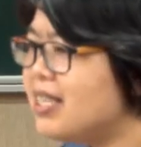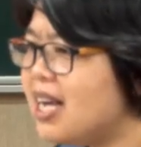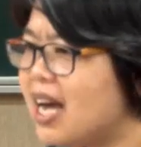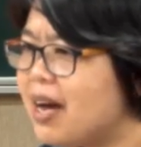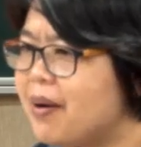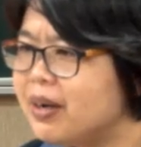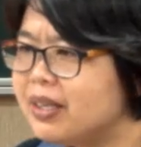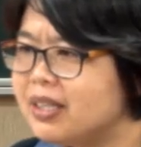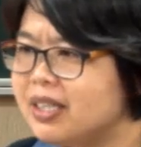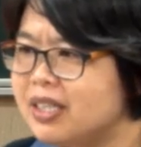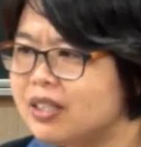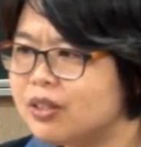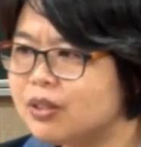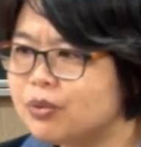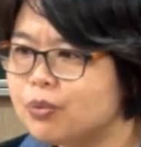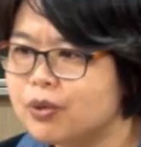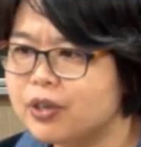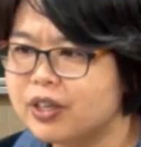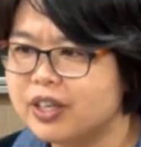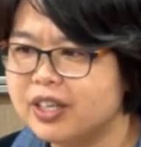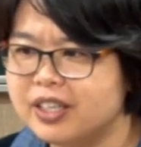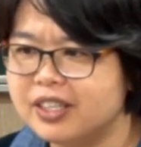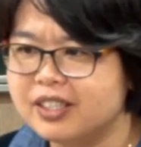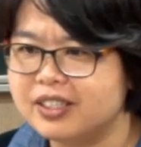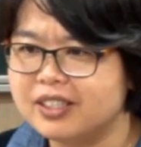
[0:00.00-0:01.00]
Taiwanese
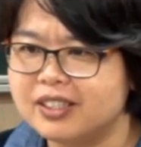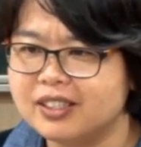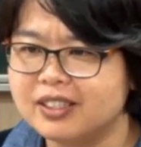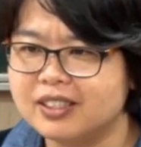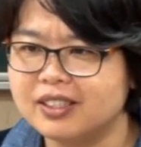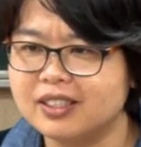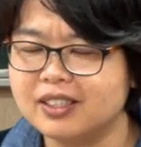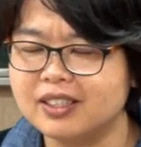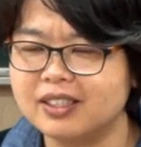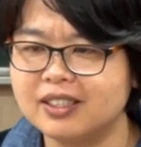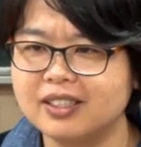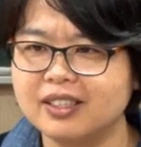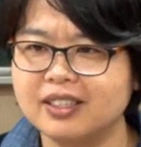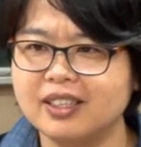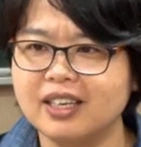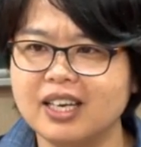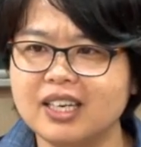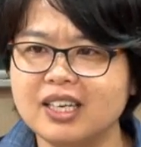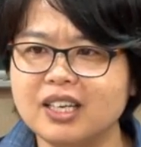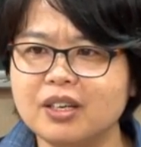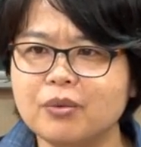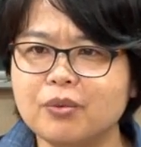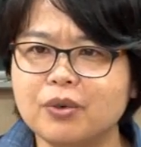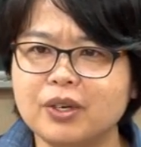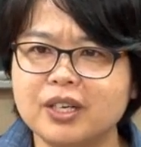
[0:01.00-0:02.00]
words?
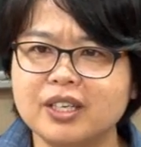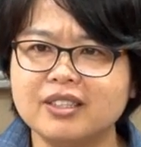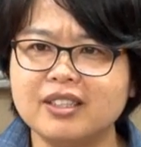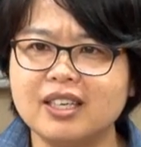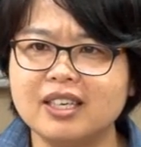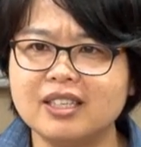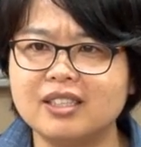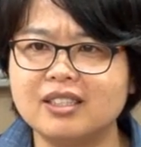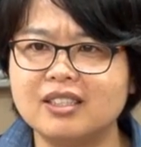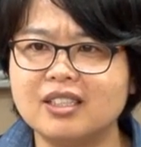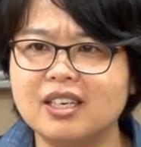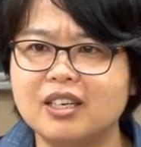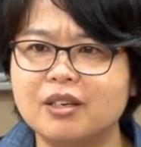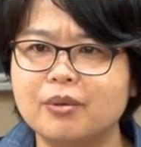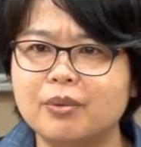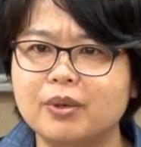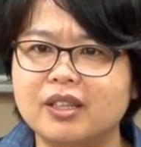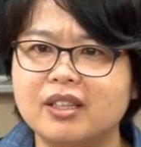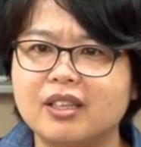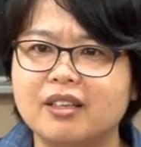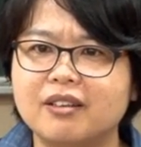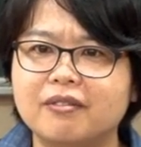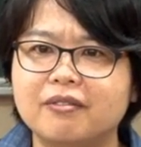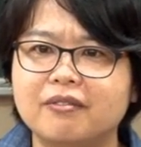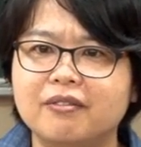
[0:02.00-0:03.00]
Any word that start
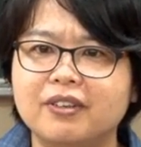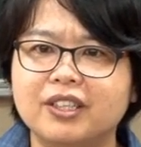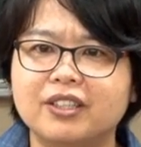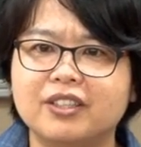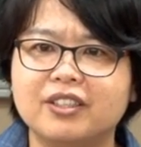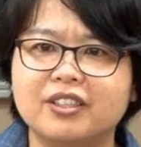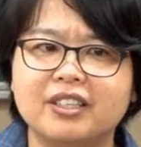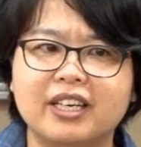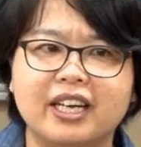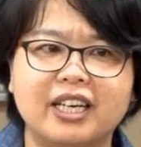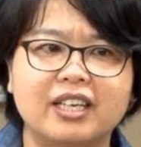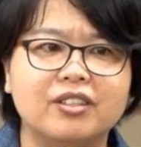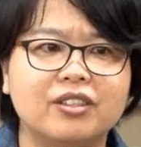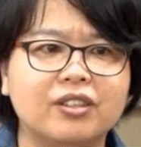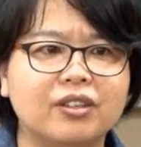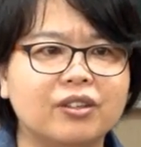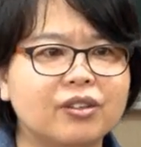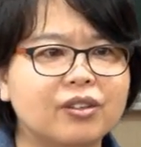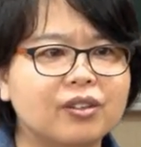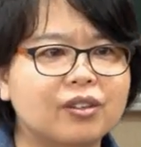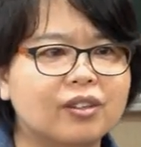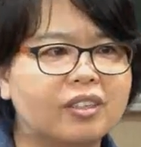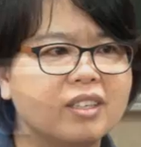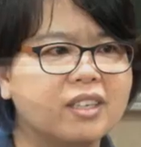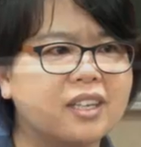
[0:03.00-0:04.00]
with the velar nasal?